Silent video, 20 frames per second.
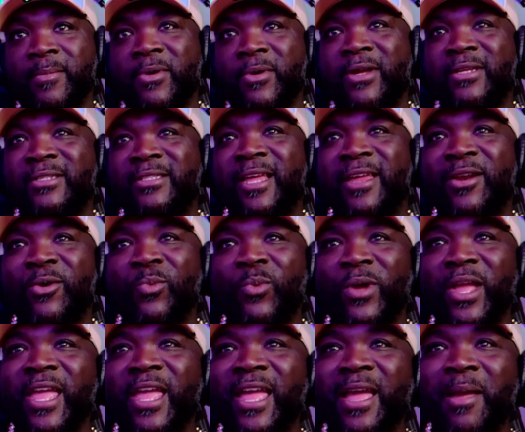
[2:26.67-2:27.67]
Bro, is that a
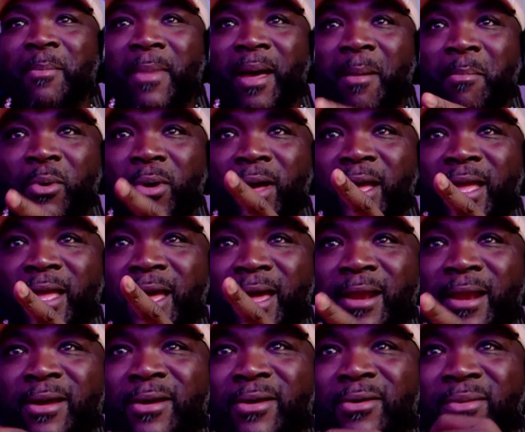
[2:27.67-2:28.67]
wig my boy got
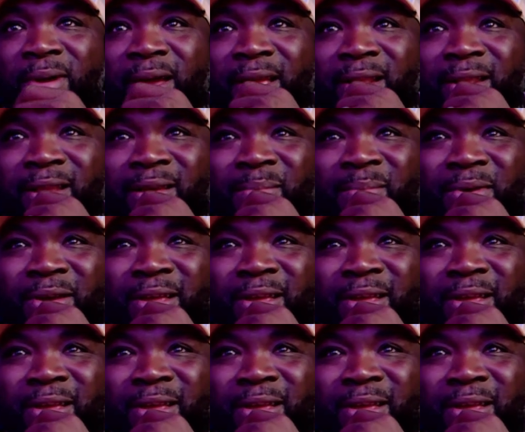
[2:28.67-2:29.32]
on right there, bro?